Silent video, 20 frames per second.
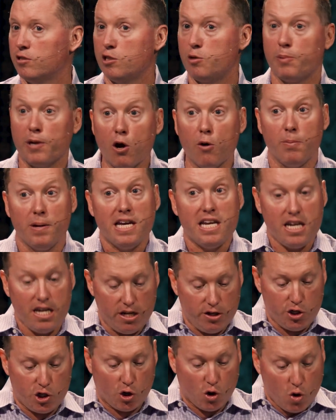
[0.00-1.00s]
To be
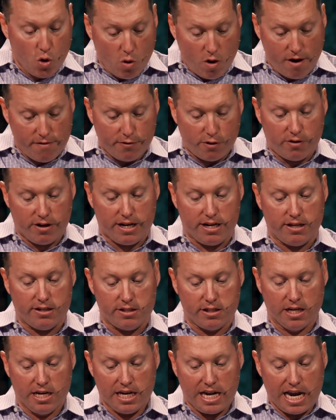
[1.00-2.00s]
obedient to whoever it
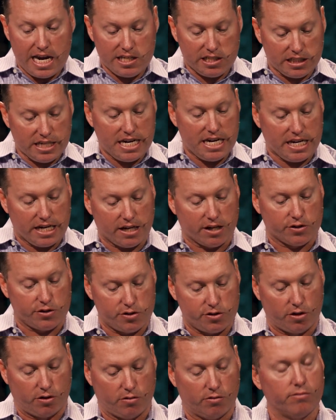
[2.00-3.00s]
is he's leading
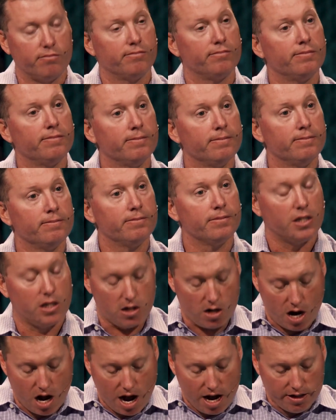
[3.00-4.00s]
us to.
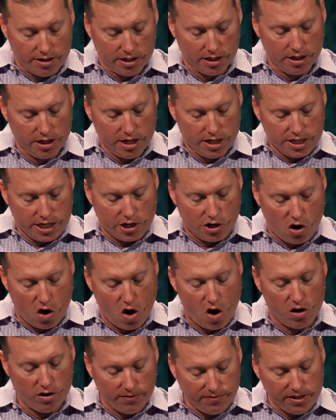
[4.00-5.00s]
God did
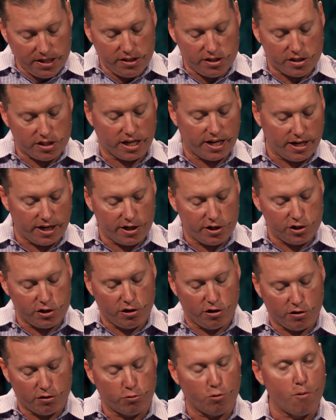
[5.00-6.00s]
all of these
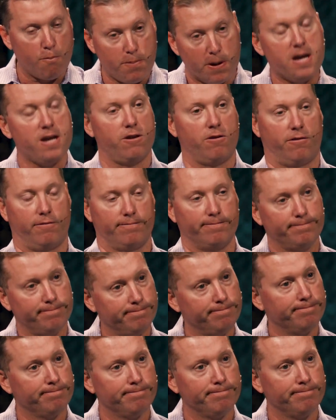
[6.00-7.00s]
things through Peter.
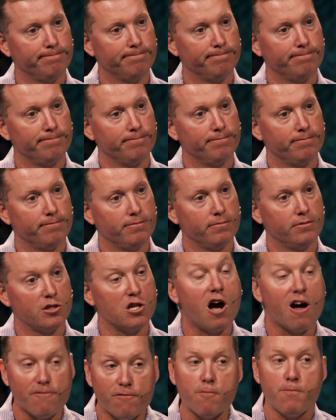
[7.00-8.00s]

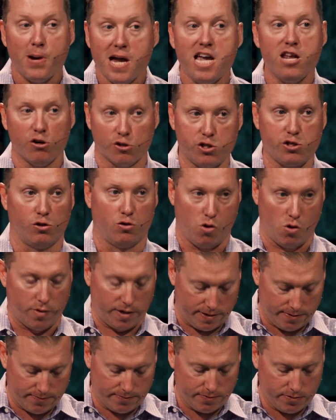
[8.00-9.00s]
Not for Peter's
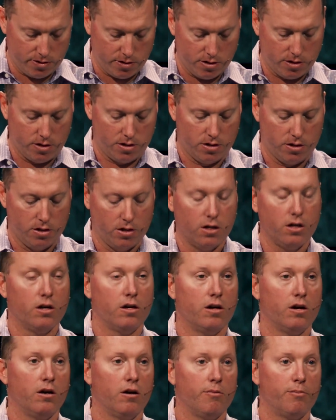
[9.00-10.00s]
glory,
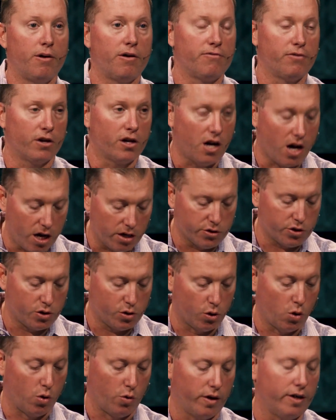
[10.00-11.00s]
but for God's
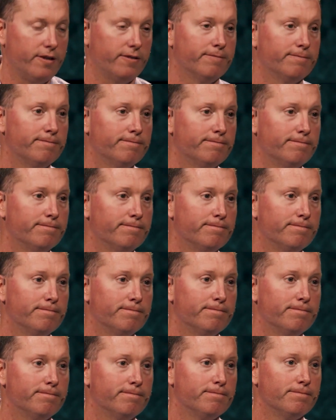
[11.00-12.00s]
glory.
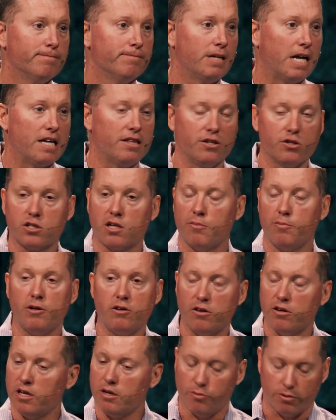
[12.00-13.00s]
And this
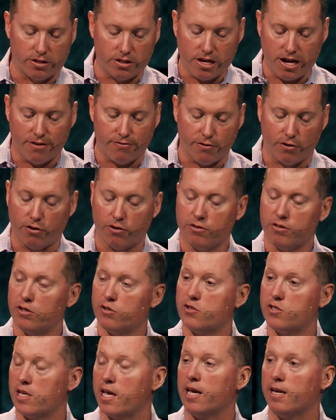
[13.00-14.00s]
community was never
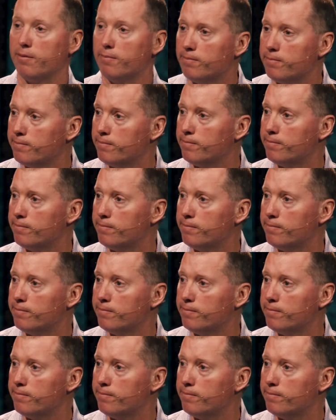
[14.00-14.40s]
the same.